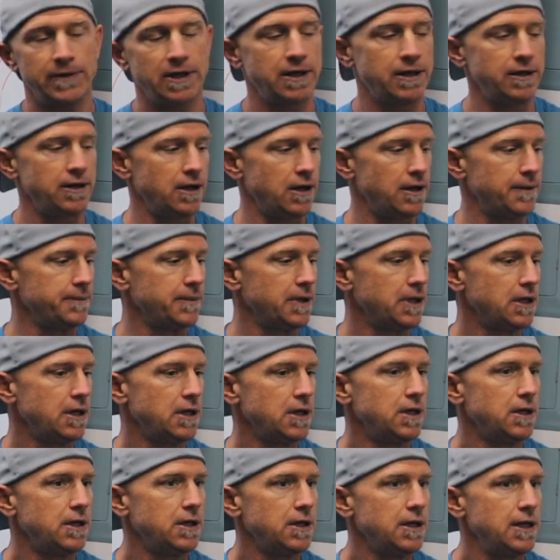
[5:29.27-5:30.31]
And
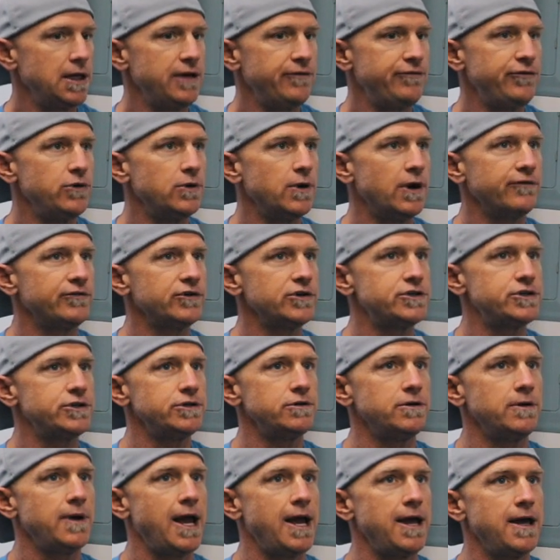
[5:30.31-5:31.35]
if you ever
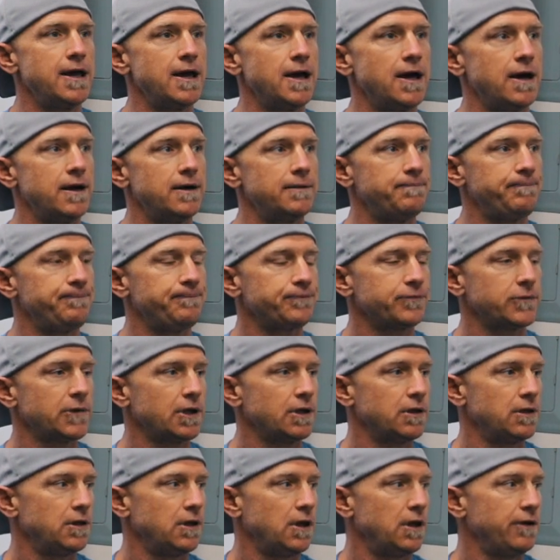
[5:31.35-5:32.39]
do a
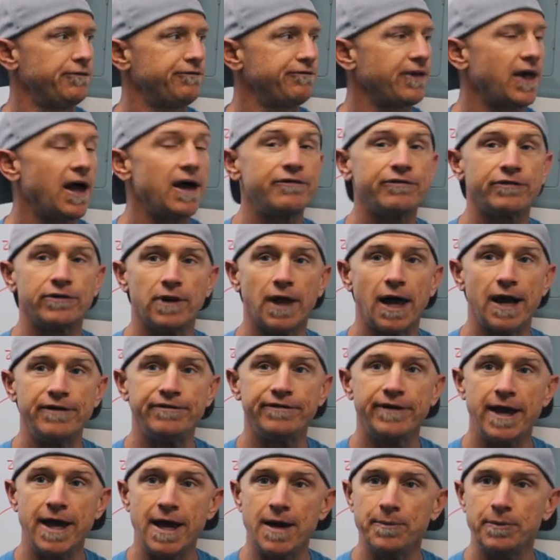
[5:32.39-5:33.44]
fly for
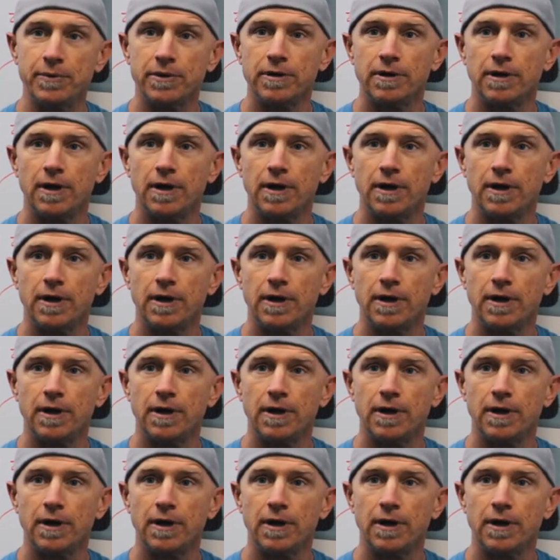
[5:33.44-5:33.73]
life camp,